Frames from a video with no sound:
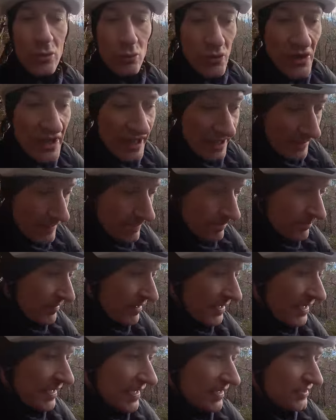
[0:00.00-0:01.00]
really.
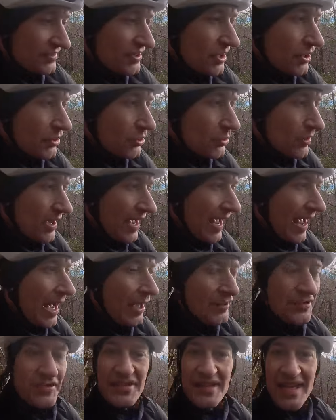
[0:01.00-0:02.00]
So
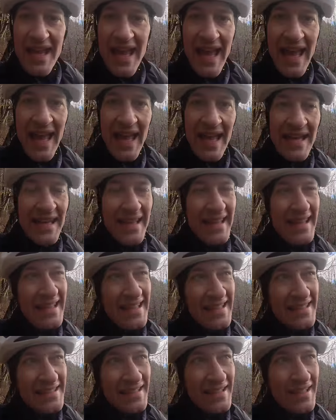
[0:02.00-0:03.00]
out of 10,
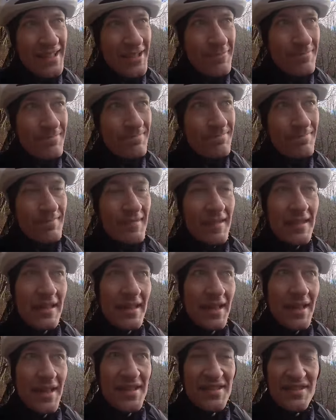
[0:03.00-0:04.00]
it's a
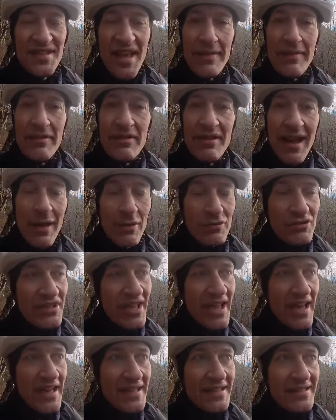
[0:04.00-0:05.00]
seven out of
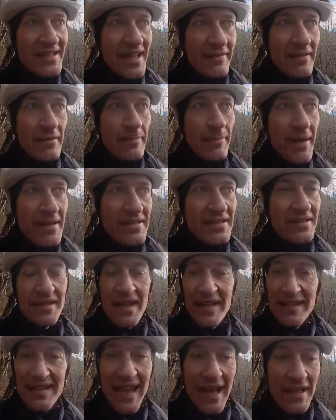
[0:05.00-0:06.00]
10. It's definitely better than
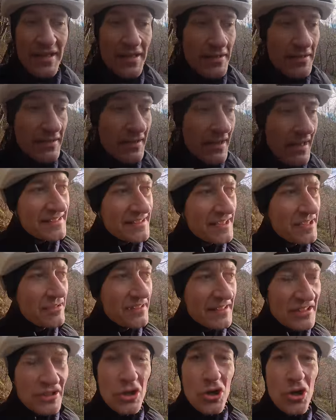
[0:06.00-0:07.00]
that Canyon. So
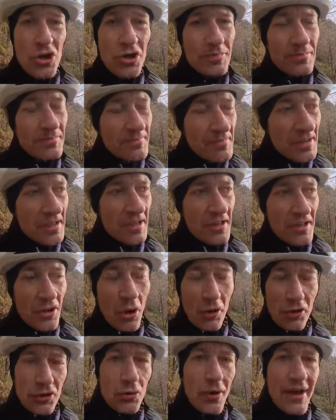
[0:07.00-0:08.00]
it's good,
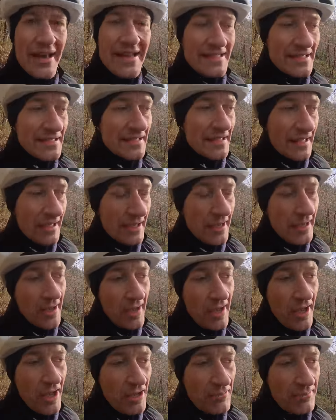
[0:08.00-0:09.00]
not great,
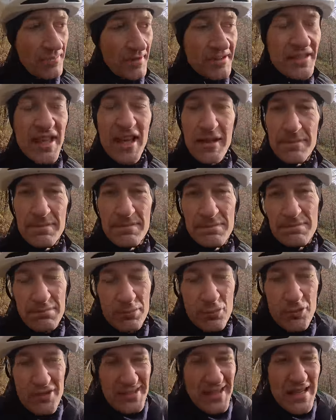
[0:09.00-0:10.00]
uh, but yeah,
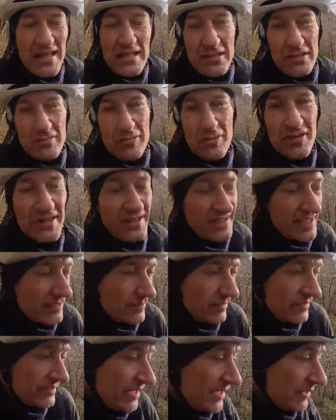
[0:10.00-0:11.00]
pretty decent to be honest,
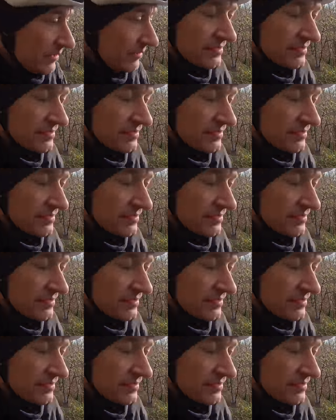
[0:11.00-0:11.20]
as we said.